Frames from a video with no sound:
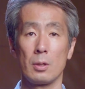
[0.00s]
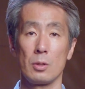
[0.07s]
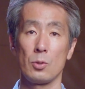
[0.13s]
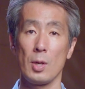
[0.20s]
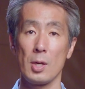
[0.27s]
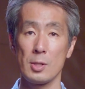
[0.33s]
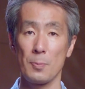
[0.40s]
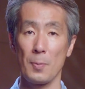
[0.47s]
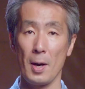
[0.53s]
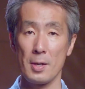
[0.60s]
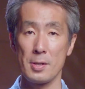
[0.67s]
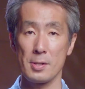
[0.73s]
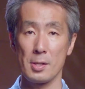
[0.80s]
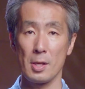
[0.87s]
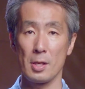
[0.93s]

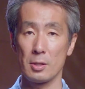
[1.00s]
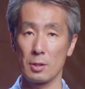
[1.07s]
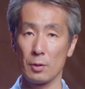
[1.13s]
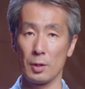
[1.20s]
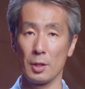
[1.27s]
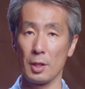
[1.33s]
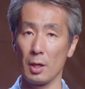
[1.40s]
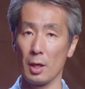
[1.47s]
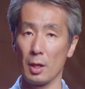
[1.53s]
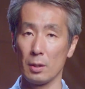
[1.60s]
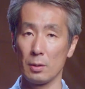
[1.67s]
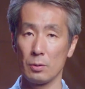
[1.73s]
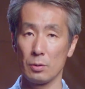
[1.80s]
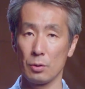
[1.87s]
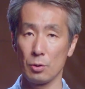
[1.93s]
Transparency is
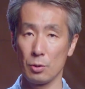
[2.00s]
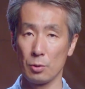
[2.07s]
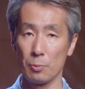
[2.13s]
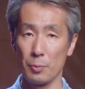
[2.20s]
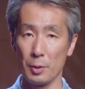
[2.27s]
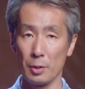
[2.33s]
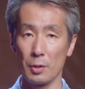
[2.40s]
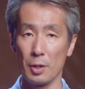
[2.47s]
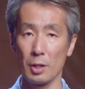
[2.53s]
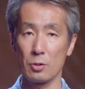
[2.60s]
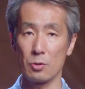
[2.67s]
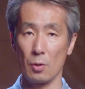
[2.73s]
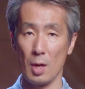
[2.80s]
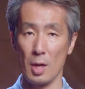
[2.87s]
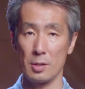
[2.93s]
critical to building
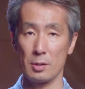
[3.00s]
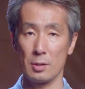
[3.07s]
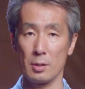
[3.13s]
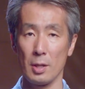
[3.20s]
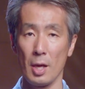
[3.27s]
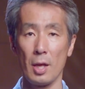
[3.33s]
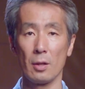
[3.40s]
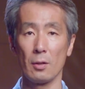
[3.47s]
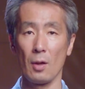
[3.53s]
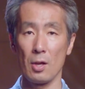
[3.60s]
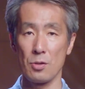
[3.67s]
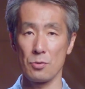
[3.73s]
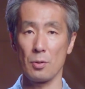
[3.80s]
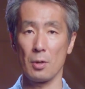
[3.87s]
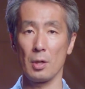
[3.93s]
trust and
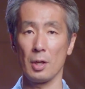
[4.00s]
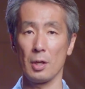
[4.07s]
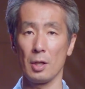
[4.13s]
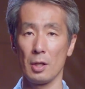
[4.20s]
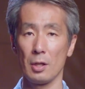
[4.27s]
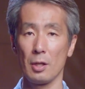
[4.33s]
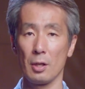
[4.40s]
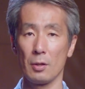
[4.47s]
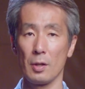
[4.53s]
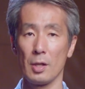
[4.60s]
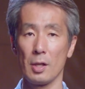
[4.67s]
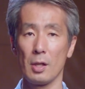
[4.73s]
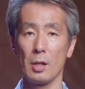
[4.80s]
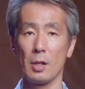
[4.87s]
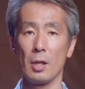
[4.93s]
ensuring
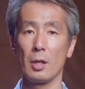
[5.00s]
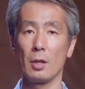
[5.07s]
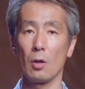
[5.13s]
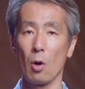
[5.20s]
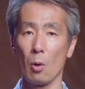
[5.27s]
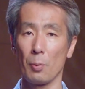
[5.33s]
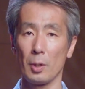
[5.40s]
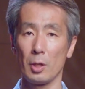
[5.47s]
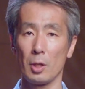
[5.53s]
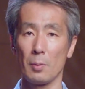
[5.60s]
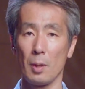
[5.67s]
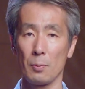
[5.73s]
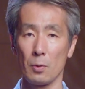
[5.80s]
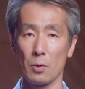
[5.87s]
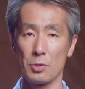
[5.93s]
integrity in cooperative
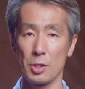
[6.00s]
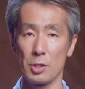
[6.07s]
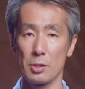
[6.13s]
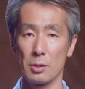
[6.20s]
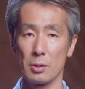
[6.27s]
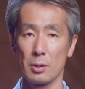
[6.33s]
approaches.